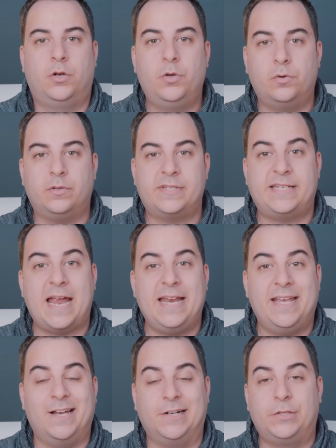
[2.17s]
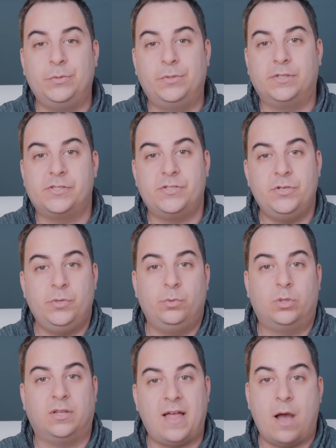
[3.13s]
Google Stadia, Google's
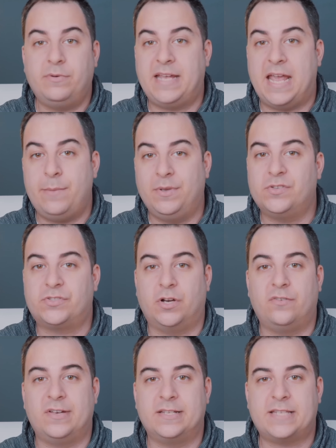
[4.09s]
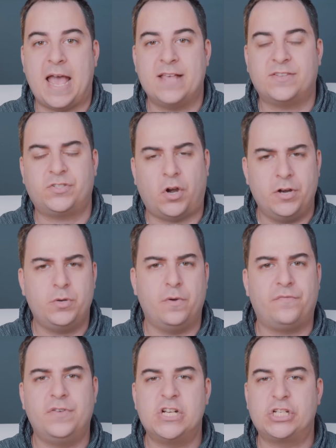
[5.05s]
new cloud gaming service, has started
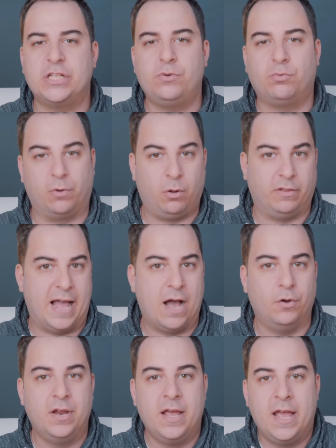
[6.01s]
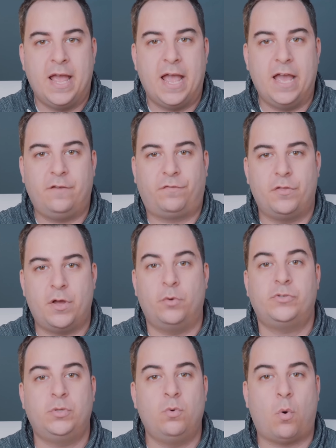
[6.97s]
to officially roll out, and for
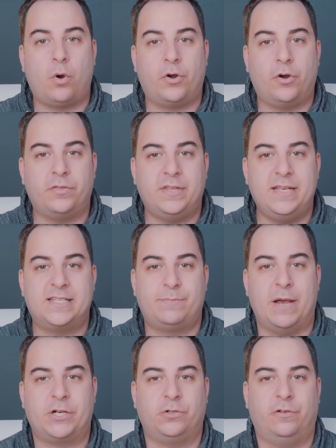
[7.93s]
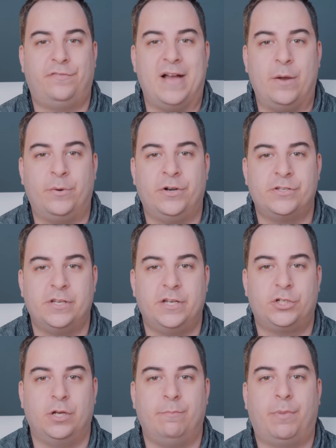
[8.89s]
those who ordered the special Founders
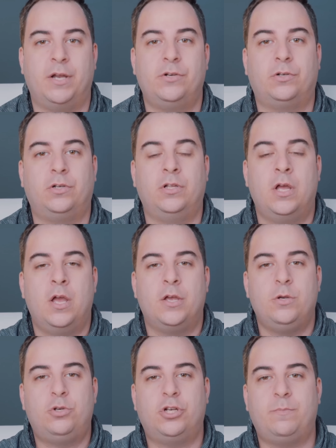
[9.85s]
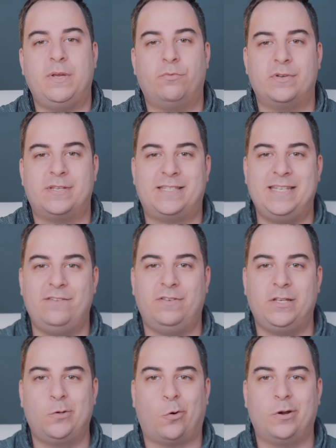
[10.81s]
Edition bundle, you should be
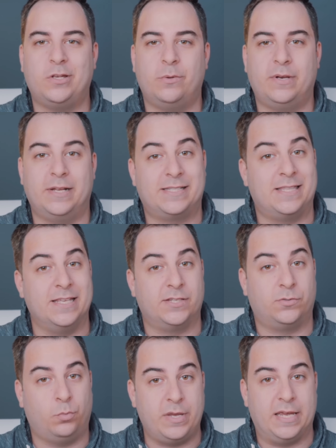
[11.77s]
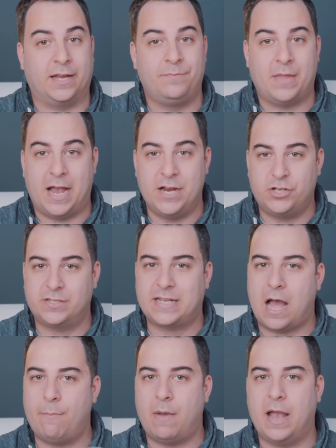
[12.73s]
receiving your units this week. I just
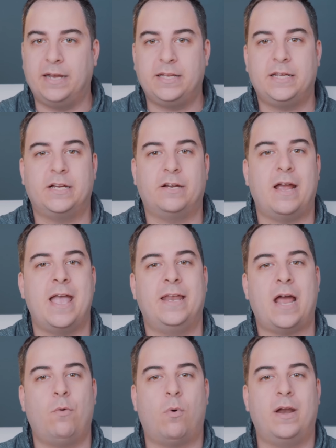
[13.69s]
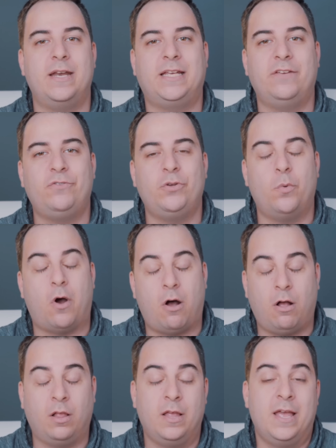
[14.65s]
got mine here, and I wanted to give you
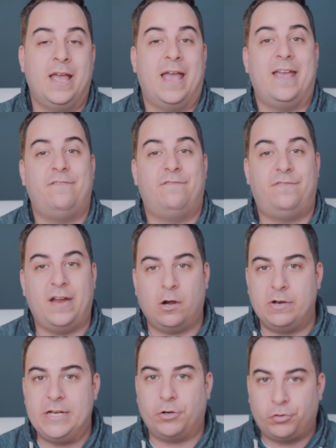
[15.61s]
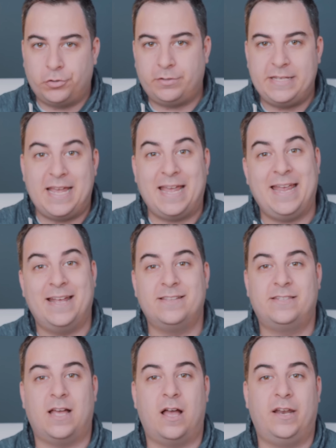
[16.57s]
all a very early
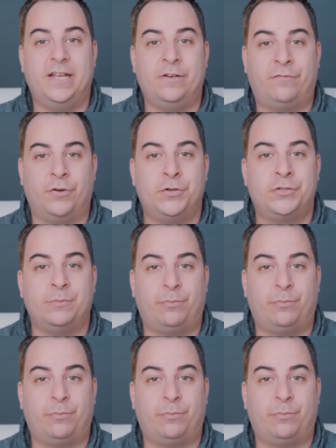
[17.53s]
hands-on and first